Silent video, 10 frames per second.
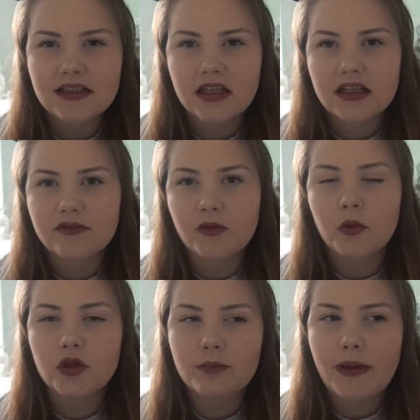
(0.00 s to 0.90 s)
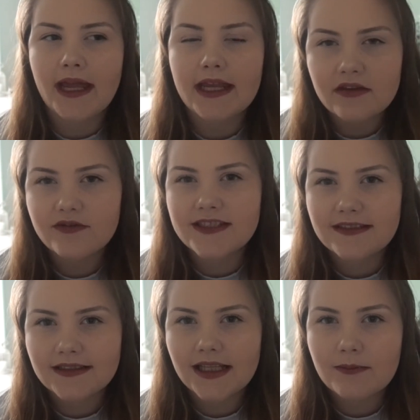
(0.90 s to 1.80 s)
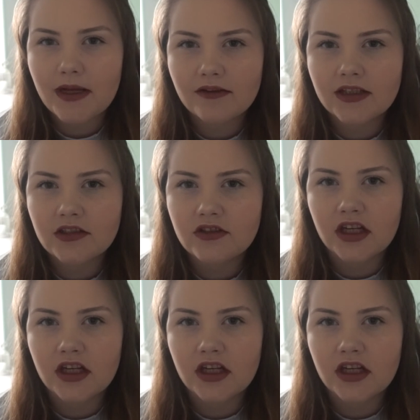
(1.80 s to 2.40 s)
Like, for what you're paying for Disneyland Paris,